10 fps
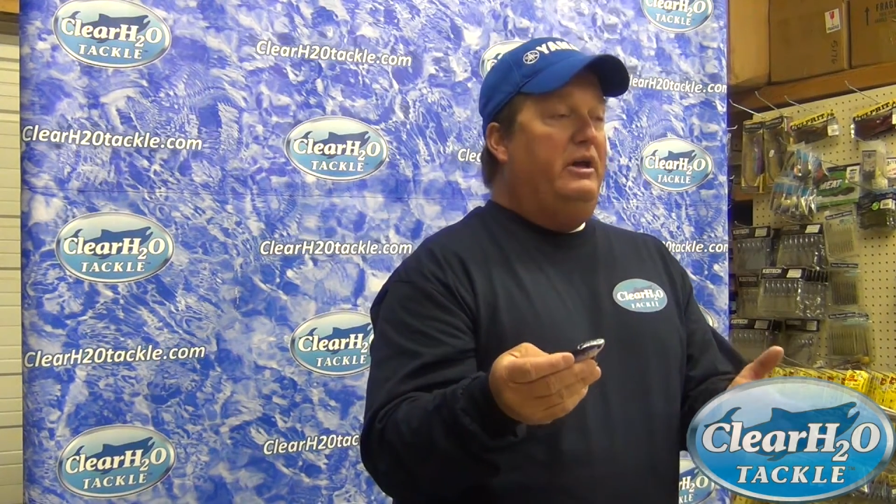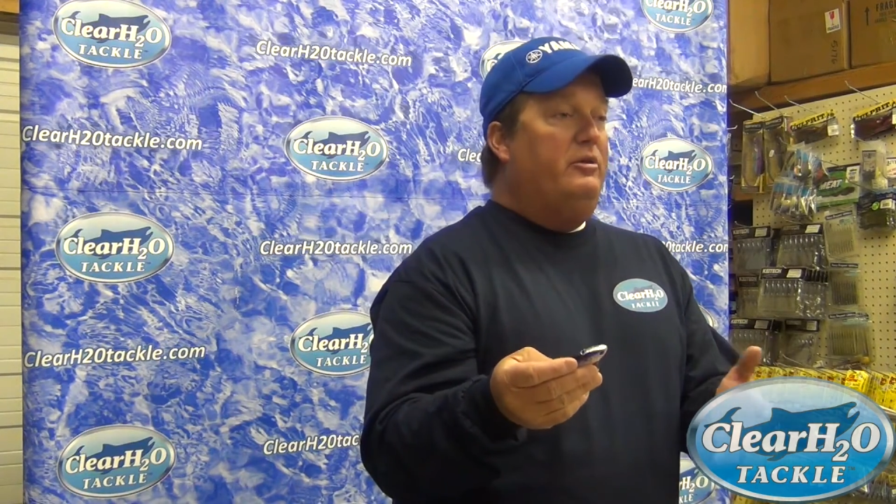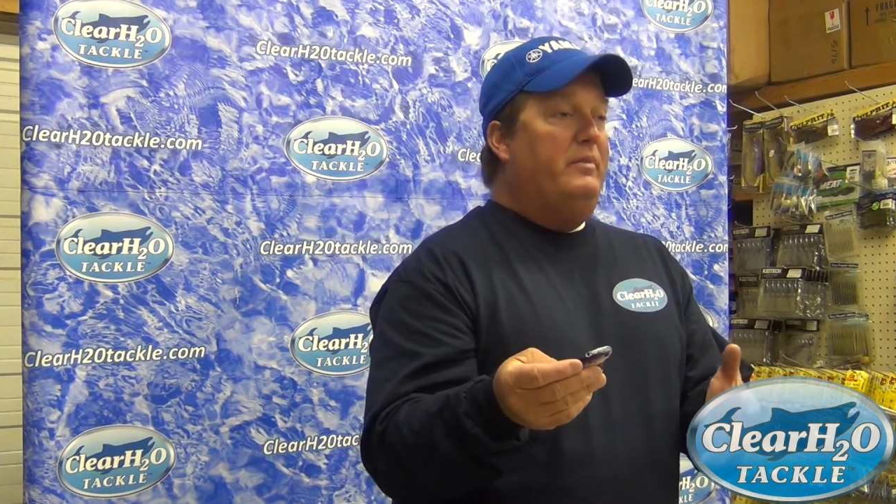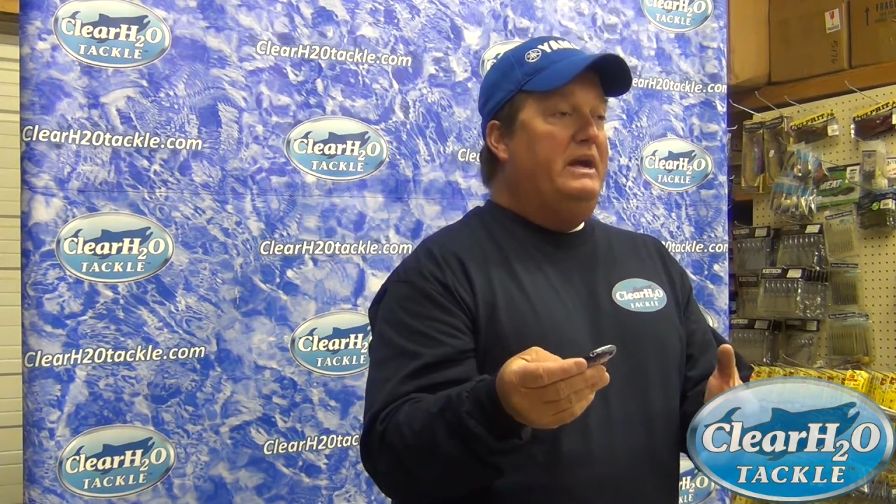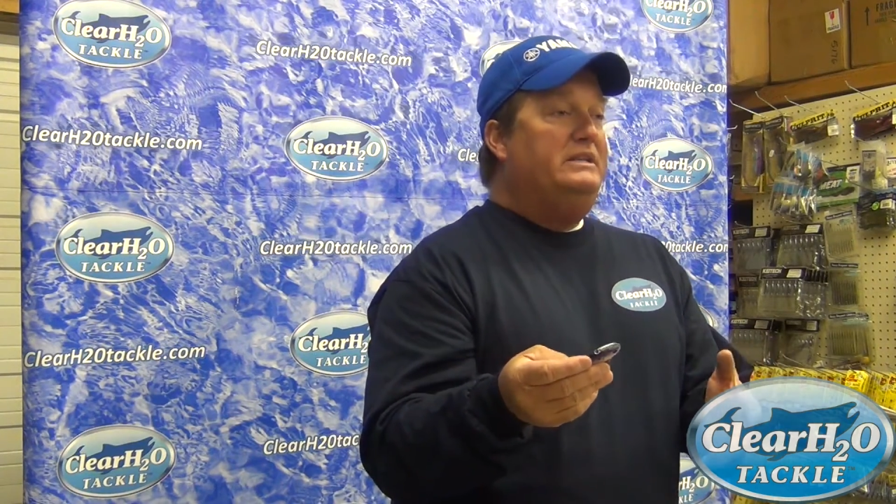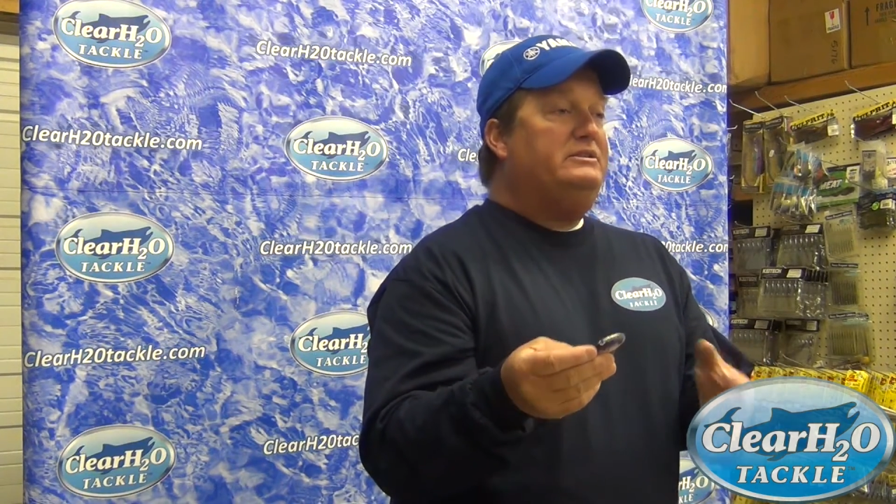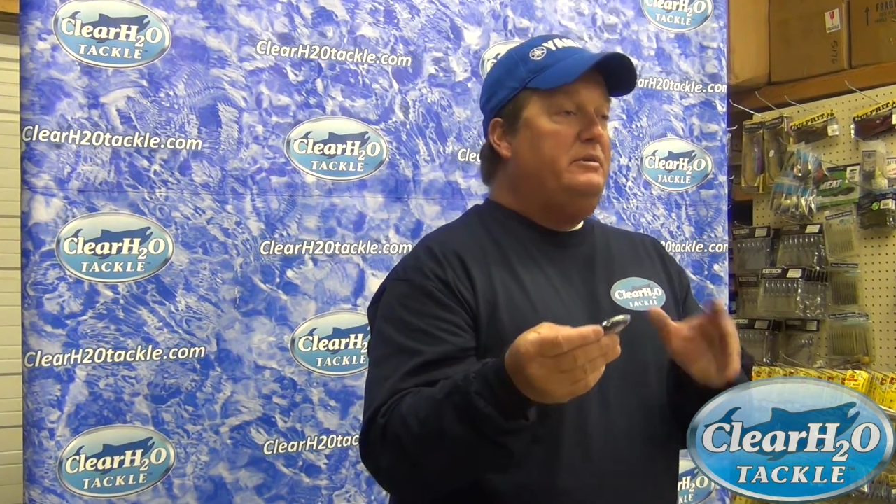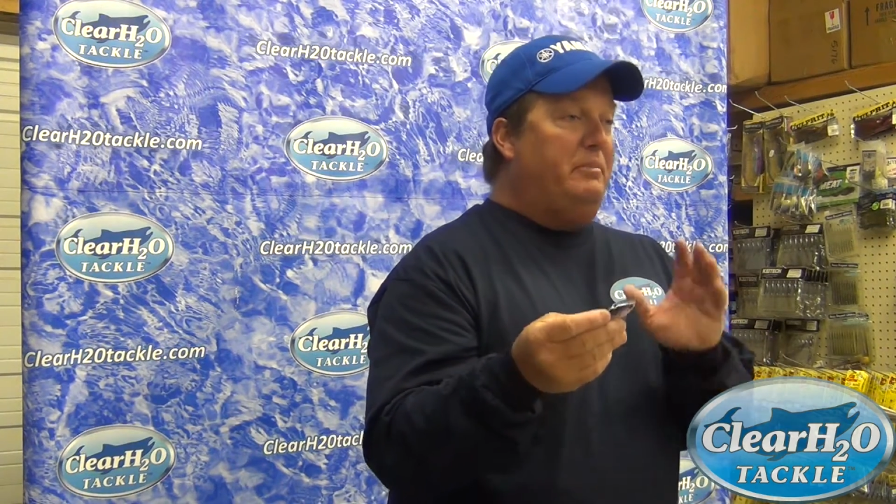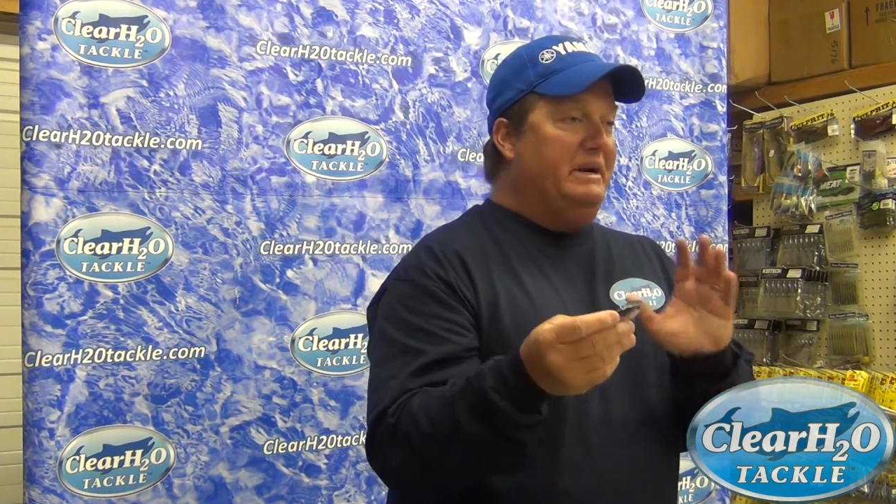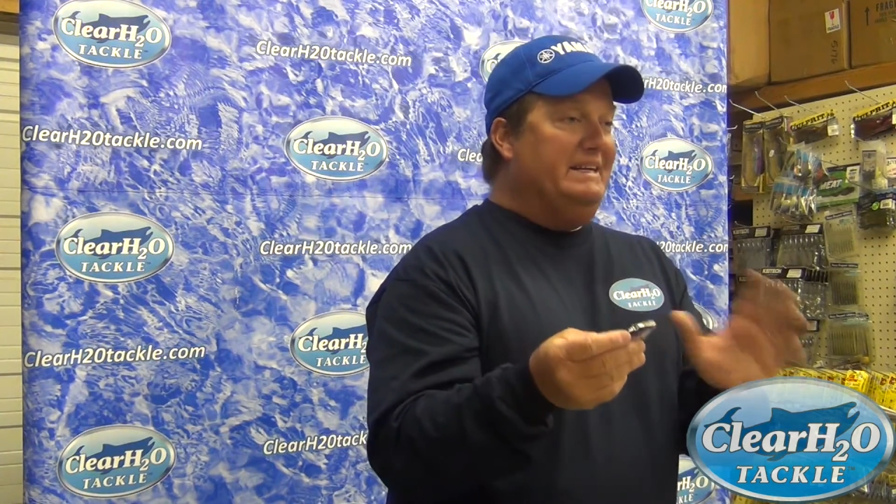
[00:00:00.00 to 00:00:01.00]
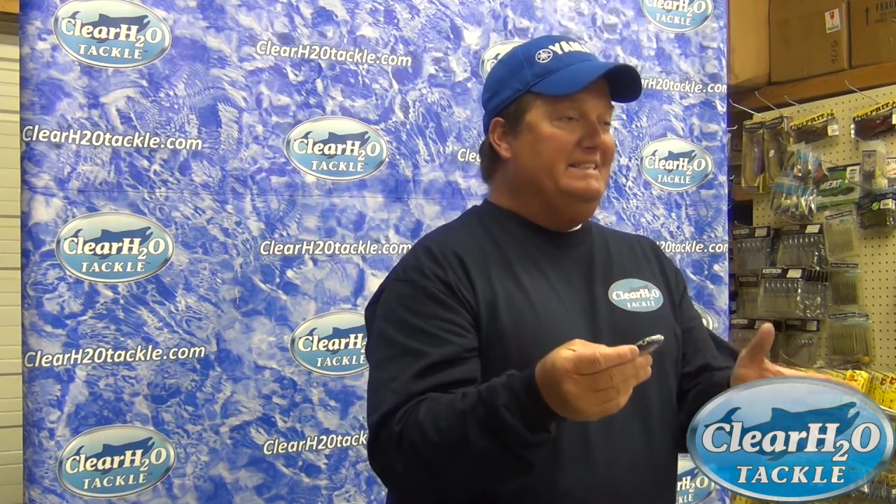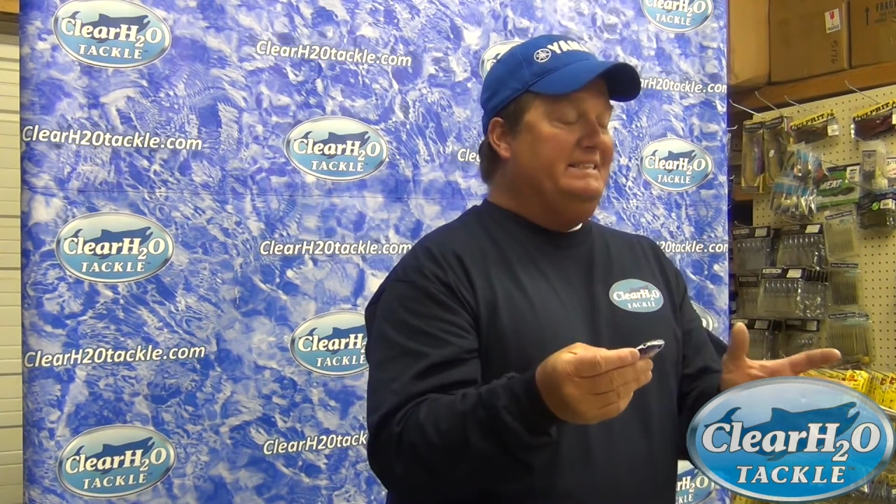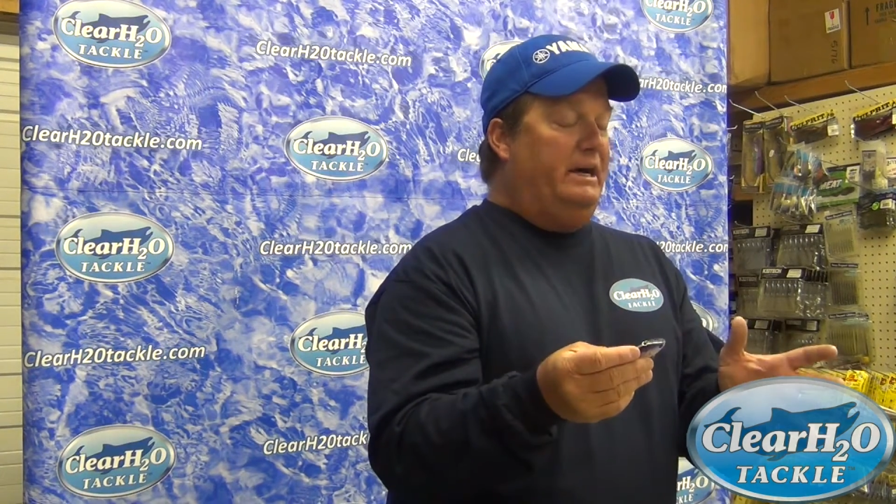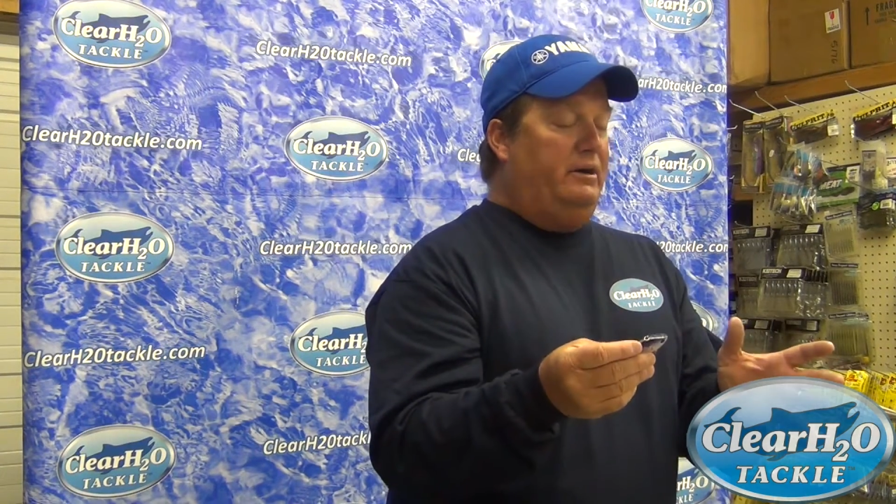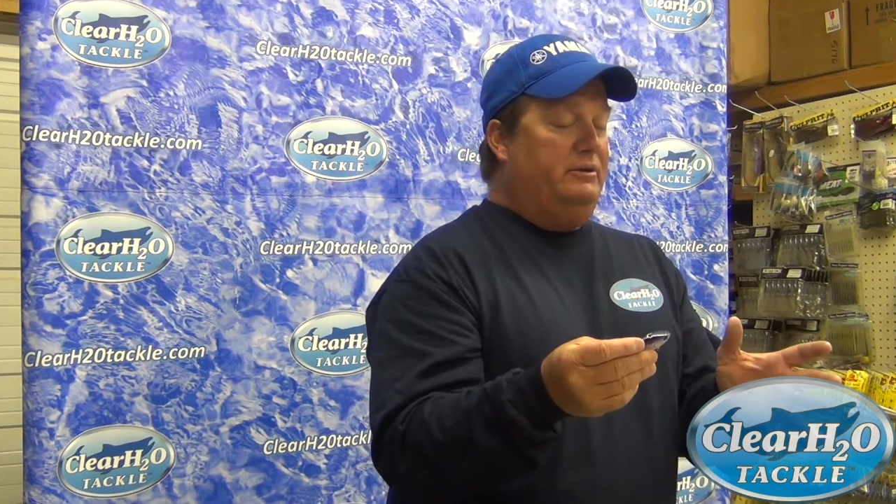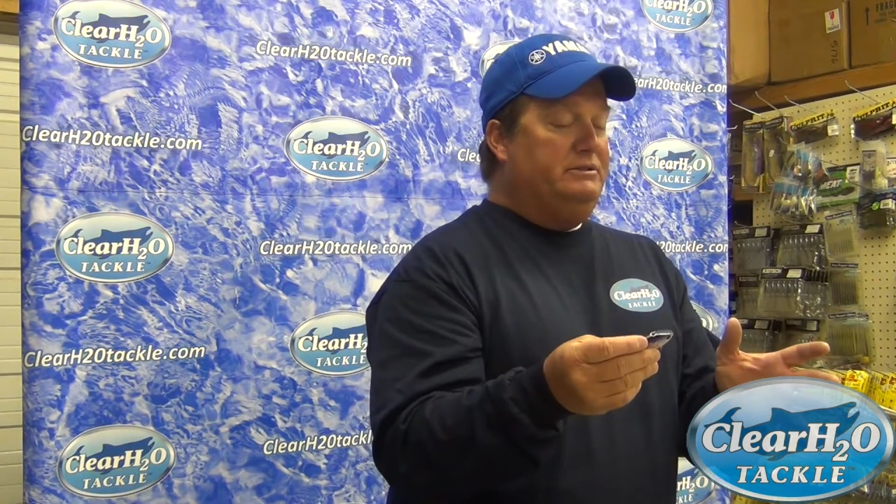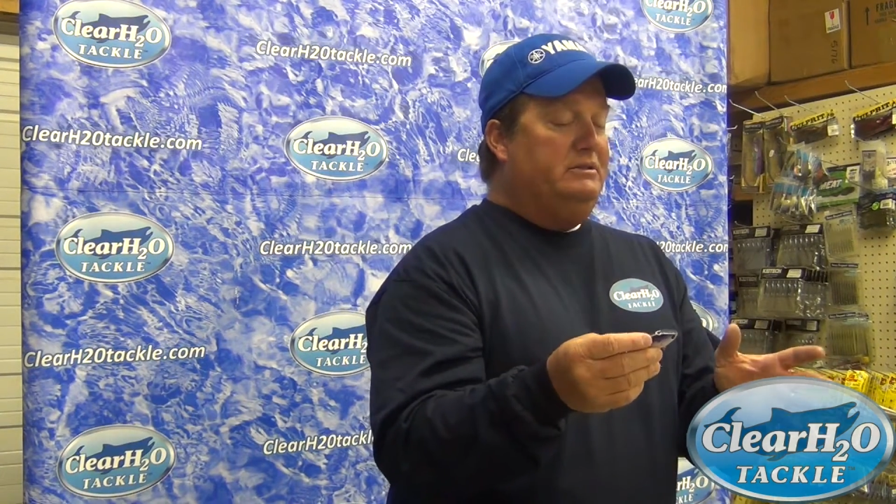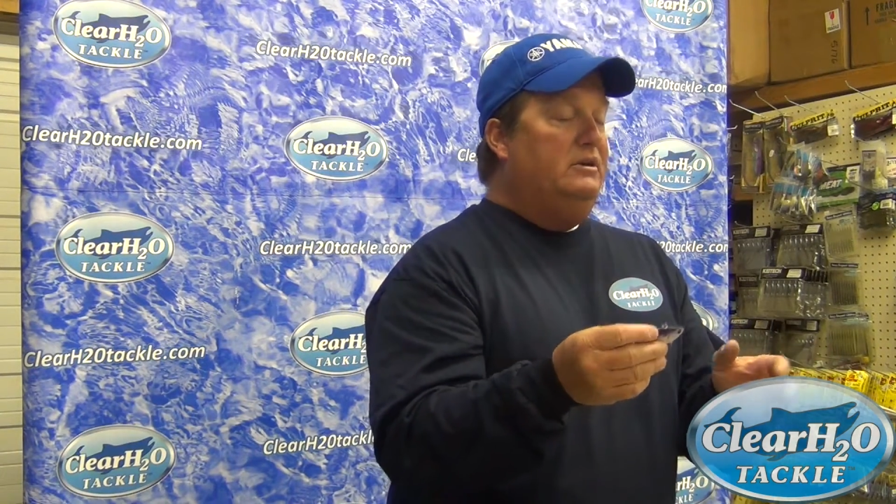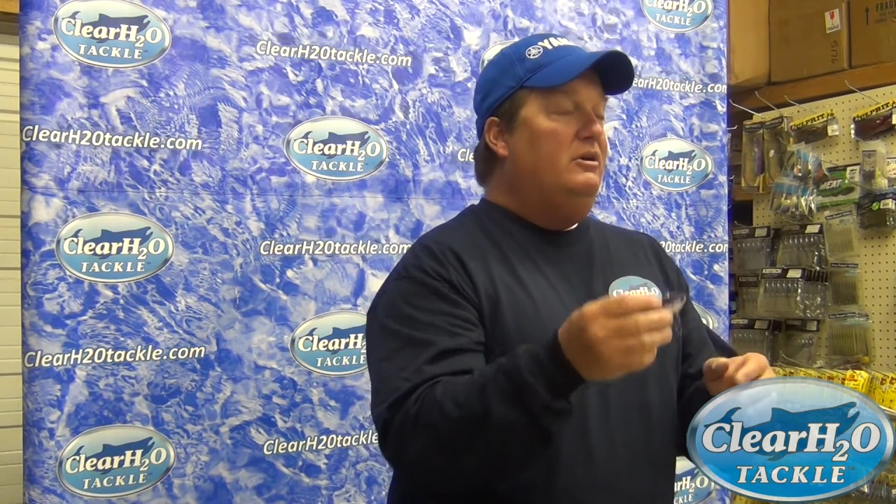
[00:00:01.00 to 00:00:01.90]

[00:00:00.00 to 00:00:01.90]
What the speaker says: other baits, but excels